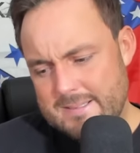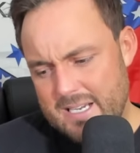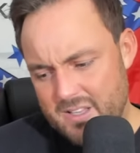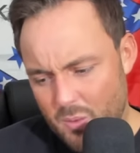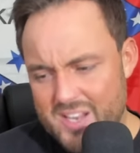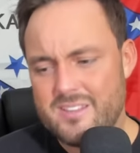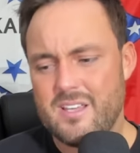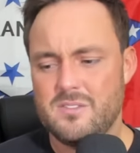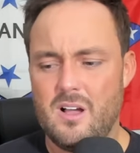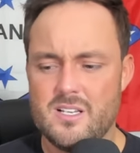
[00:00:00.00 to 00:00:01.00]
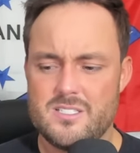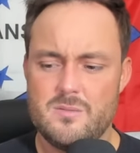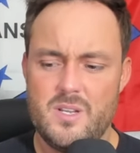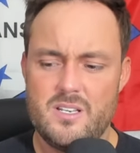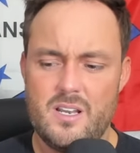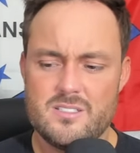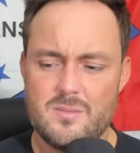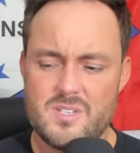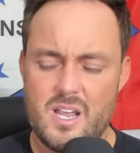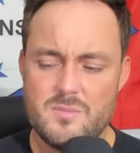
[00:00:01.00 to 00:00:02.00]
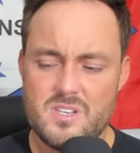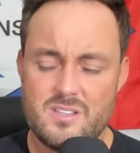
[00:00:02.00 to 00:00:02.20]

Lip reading: and the way that they've lost them, and sometimes that